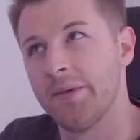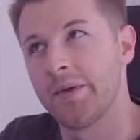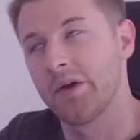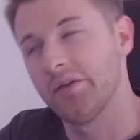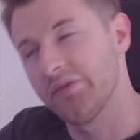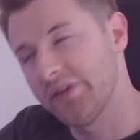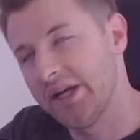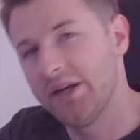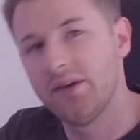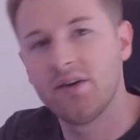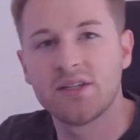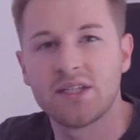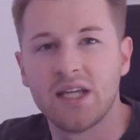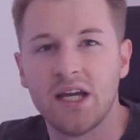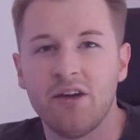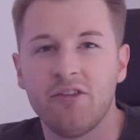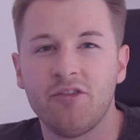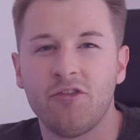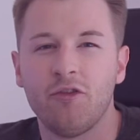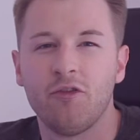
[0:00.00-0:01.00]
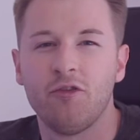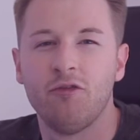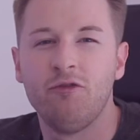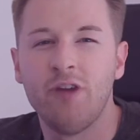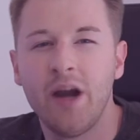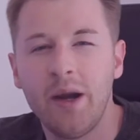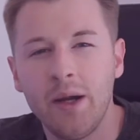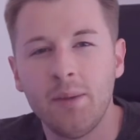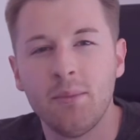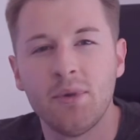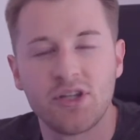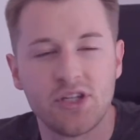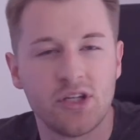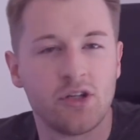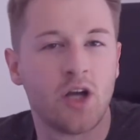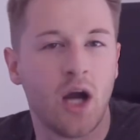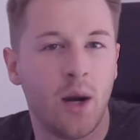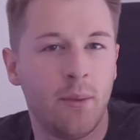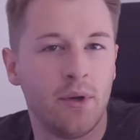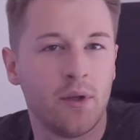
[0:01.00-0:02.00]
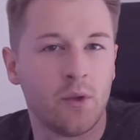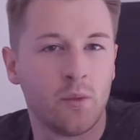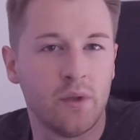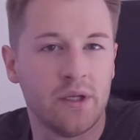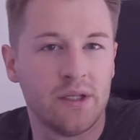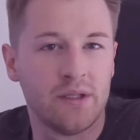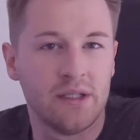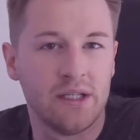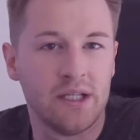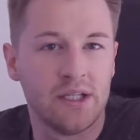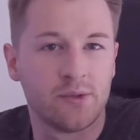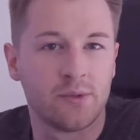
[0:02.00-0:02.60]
Containers have very much in common with the